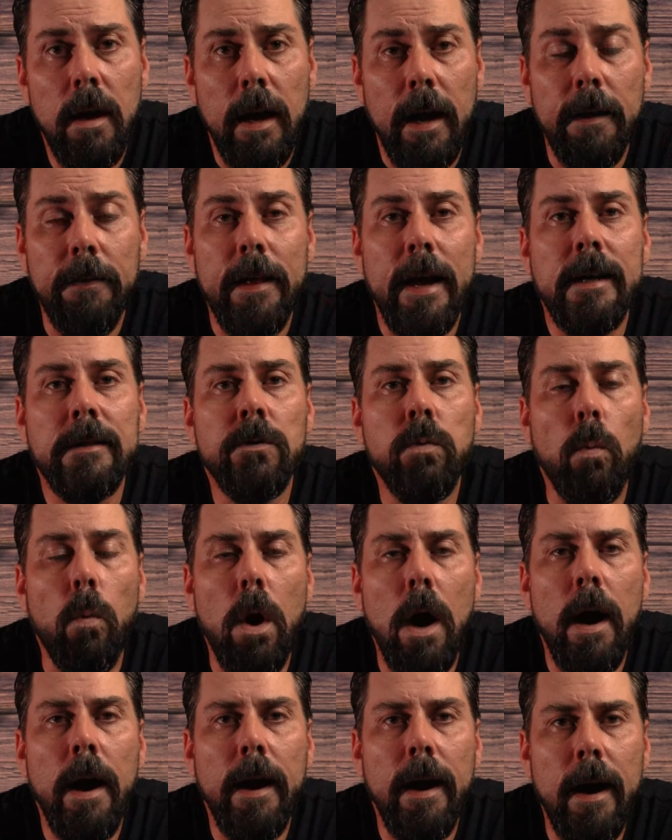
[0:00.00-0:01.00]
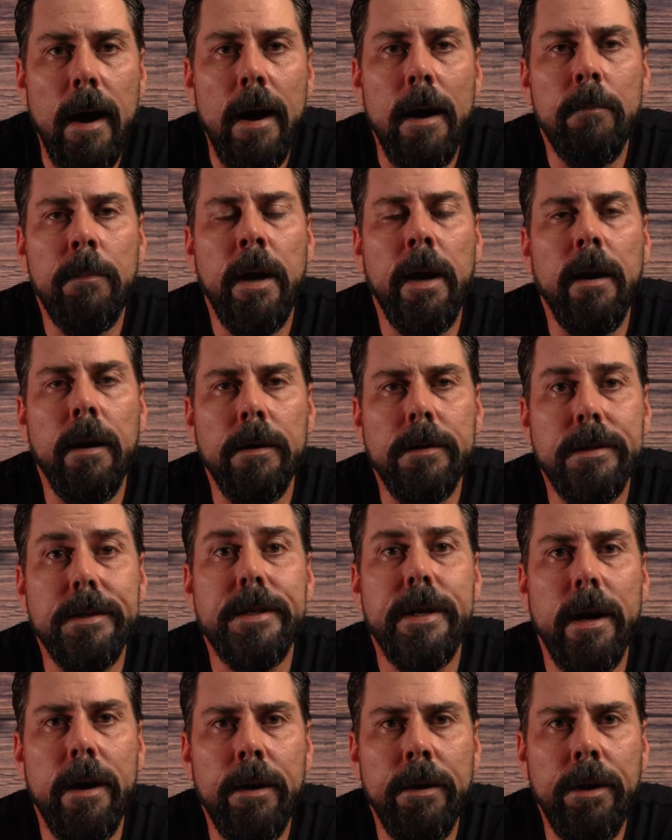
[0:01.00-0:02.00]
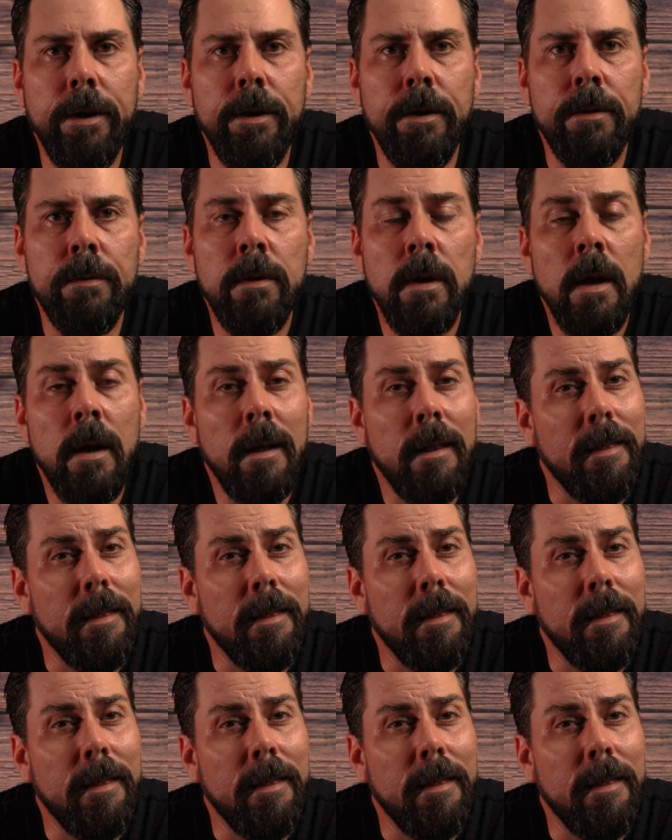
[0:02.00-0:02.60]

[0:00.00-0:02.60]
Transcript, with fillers: and that's why I'm here to tell you